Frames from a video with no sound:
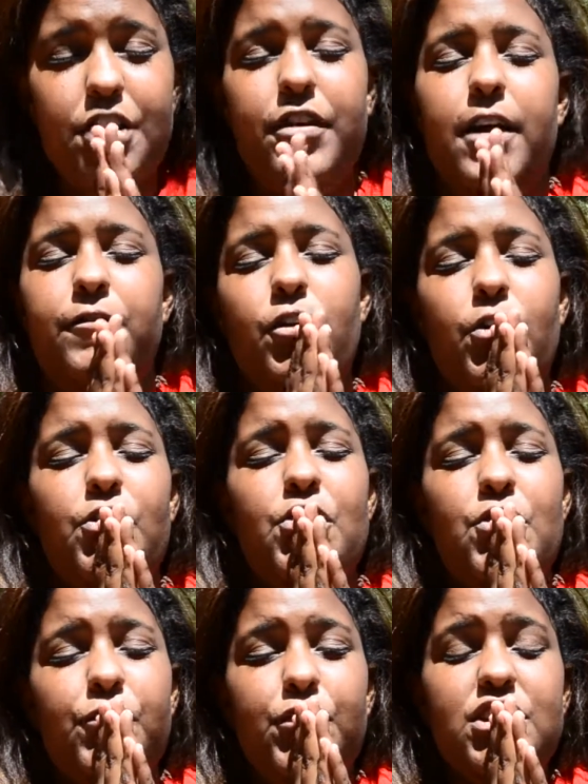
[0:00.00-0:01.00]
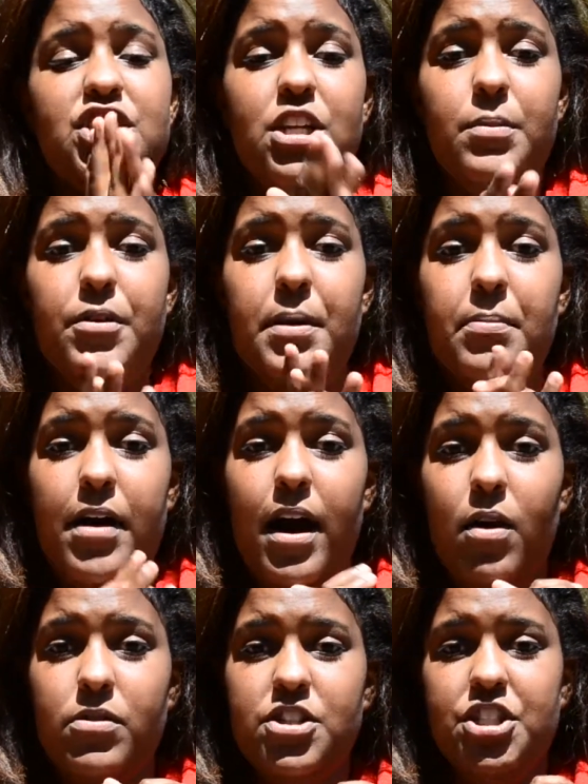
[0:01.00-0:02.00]
grateful for Gina Marie
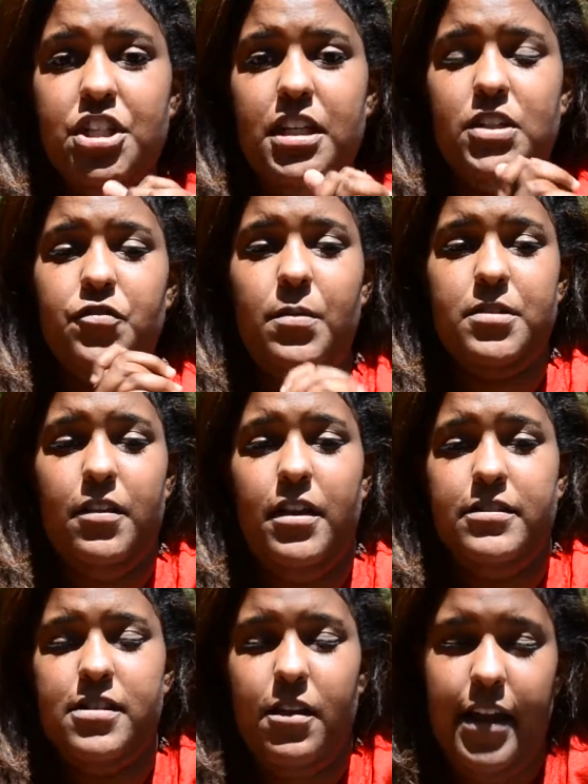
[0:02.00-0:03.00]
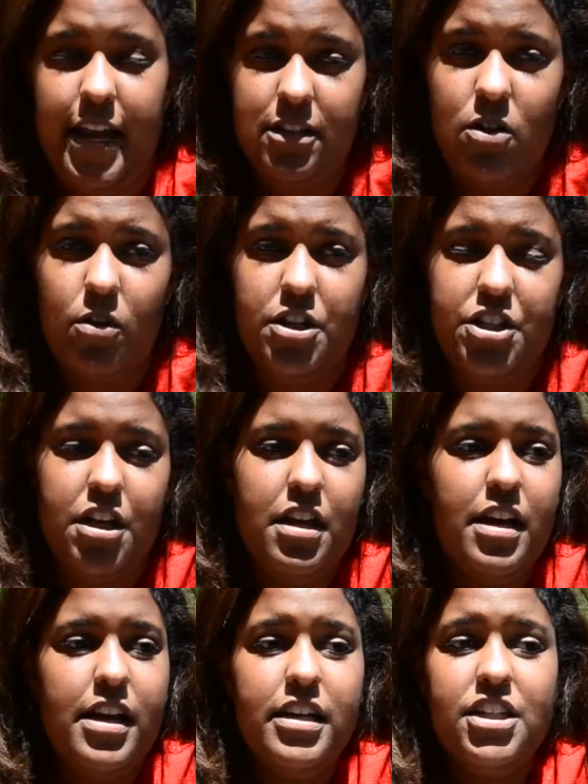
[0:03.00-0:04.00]
Brown. She's from Southern AIDS Coalition.
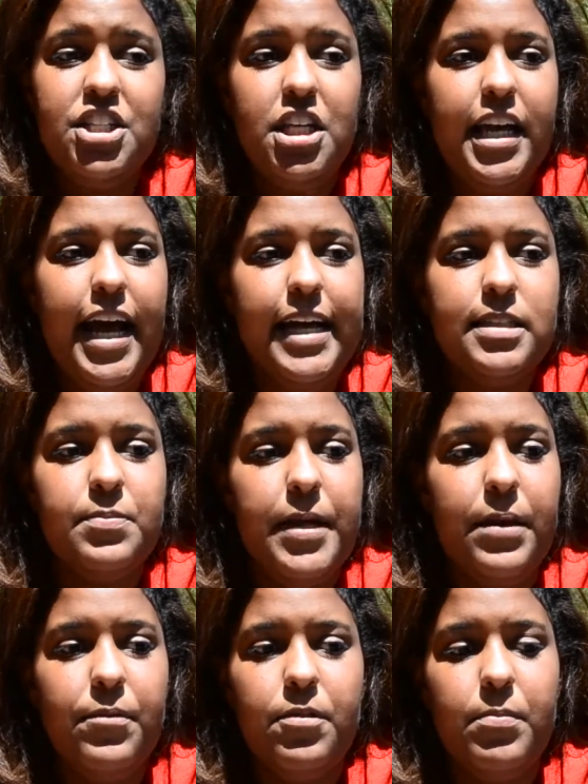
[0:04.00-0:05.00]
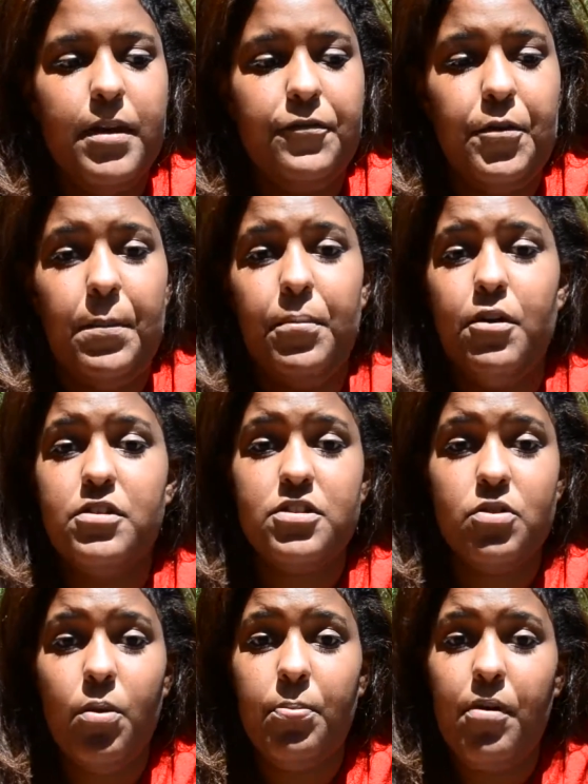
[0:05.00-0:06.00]
She has been with me from
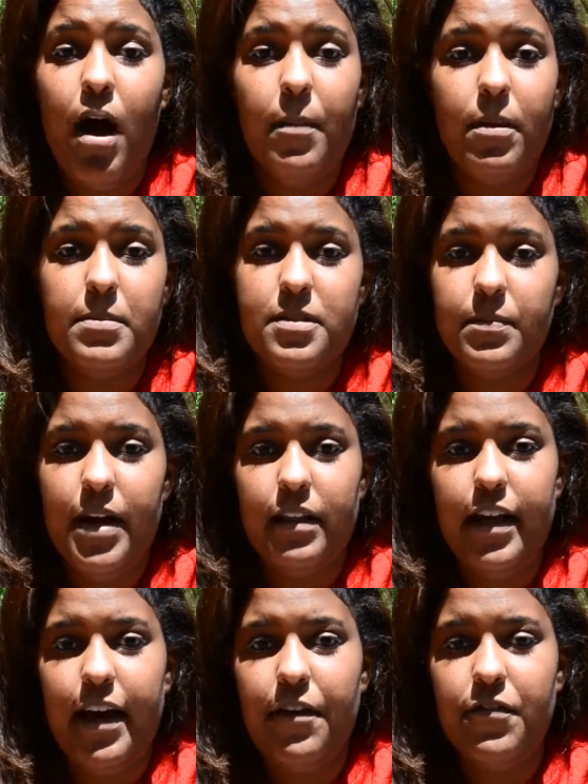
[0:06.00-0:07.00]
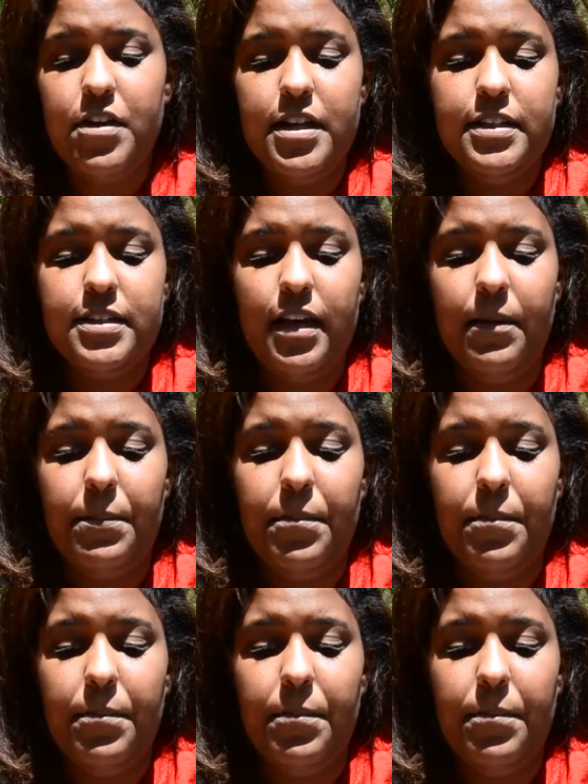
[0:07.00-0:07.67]
personal problems in my life to